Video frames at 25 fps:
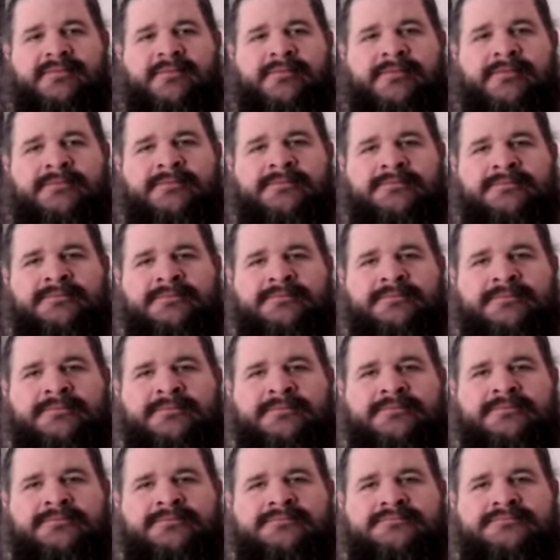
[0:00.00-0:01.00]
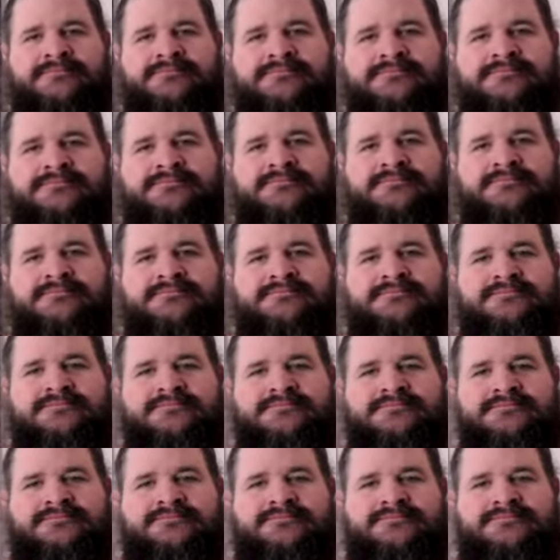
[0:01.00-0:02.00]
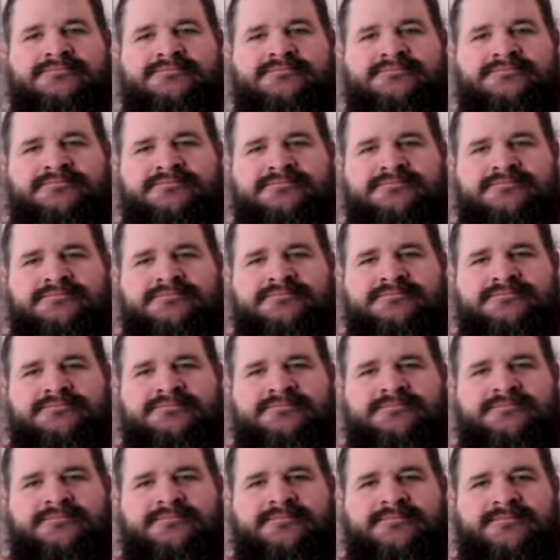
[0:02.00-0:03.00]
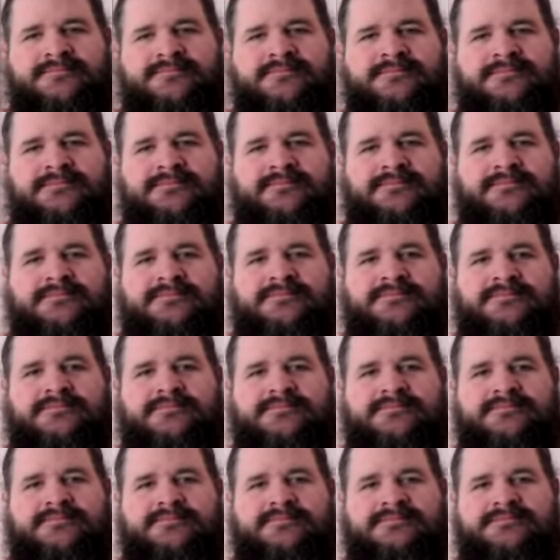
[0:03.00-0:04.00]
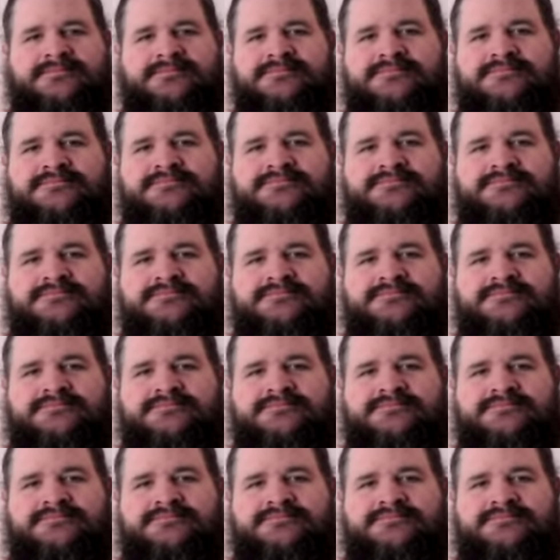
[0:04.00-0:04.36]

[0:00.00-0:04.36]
No one is speaking in this clip.